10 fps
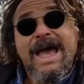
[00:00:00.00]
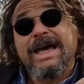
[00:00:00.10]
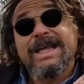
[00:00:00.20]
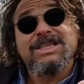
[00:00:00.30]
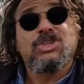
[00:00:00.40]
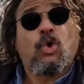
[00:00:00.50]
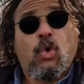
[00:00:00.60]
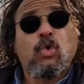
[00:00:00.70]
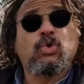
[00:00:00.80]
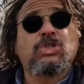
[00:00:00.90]
And as the
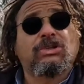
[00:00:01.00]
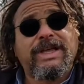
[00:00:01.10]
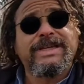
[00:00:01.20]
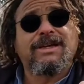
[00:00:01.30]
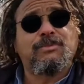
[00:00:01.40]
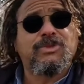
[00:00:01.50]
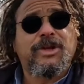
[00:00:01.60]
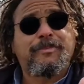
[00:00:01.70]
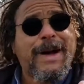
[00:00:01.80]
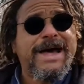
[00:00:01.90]
host lined up with
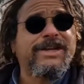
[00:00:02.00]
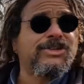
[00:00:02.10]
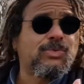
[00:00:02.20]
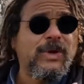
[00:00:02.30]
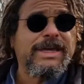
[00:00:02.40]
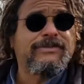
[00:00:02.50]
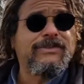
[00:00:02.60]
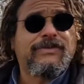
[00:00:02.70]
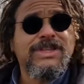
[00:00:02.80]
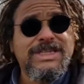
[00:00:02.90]
their banners
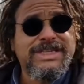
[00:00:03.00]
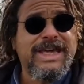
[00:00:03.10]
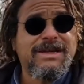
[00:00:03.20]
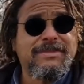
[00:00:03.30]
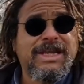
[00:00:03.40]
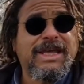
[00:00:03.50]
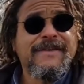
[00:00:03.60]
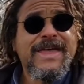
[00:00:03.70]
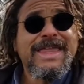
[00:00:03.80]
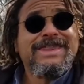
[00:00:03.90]
waving for the ceremony,
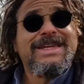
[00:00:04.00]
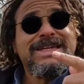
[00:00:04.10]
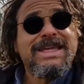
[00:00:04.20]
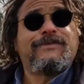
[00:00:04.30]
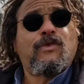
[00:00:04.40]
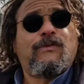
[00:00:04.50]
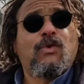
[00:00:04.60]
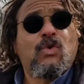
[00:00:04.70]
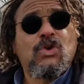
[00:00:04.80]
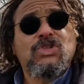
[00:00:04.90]
the naval
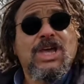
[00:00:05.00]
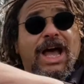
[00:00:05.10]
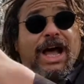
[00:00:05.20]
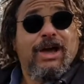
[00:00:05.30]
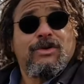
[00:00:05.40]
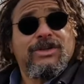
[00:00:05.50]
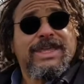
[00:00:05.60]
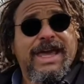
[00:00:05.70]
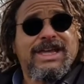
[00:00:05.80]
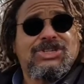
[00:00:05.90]
force out in
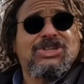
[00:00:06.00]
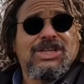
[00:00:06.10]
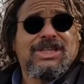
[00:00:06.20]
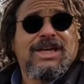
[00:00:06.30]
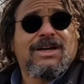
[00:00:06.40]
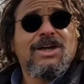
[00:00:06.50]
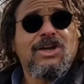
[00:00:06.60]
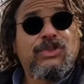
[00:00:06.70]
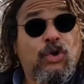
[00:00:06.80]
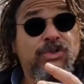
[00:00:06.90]
the estuary there
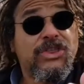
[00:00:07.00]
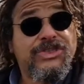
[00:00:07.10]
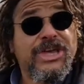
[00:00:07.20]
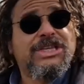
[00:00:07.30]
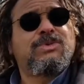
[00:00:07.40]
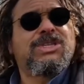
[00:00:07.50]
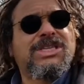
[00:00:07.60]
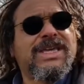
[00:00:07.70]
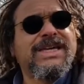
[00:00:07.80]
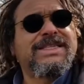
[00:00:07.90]
thought that this was a
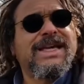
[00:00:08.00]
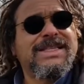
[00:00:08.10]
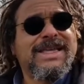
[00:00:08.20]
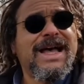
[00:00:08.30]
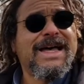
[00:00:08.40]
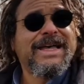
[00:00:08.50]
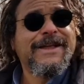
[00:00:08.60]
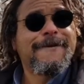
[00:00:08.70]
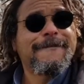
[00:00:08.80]
sign to attack.